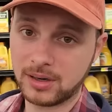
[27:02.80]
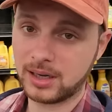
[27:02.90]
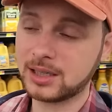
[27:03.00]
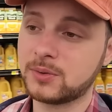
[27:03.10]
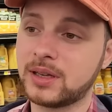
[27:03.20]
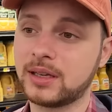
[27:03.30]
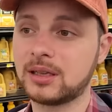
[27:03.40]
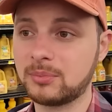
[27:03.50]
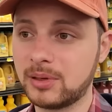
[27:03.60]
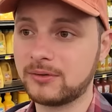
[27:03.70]
I guess we can get the
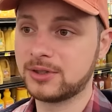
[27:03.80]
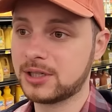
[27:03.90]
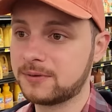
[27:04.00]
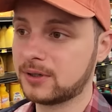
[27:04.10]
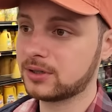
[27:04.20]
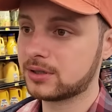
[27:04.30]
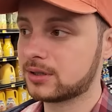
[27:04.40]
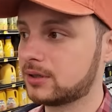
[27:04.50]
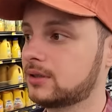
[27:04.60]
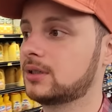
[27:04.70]
beverages
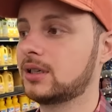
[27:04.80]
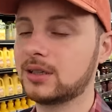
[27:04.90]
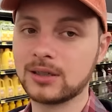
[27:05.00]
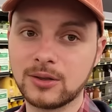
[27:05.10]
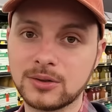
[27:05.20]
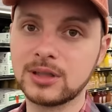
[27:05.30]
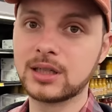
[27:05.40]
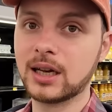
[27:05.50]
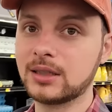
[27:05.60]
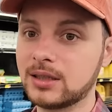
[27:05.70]
first and then go to the
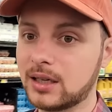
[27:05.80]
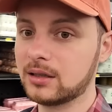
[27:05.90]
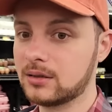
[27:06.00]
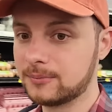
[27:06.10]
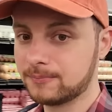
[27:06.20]
candy aisle.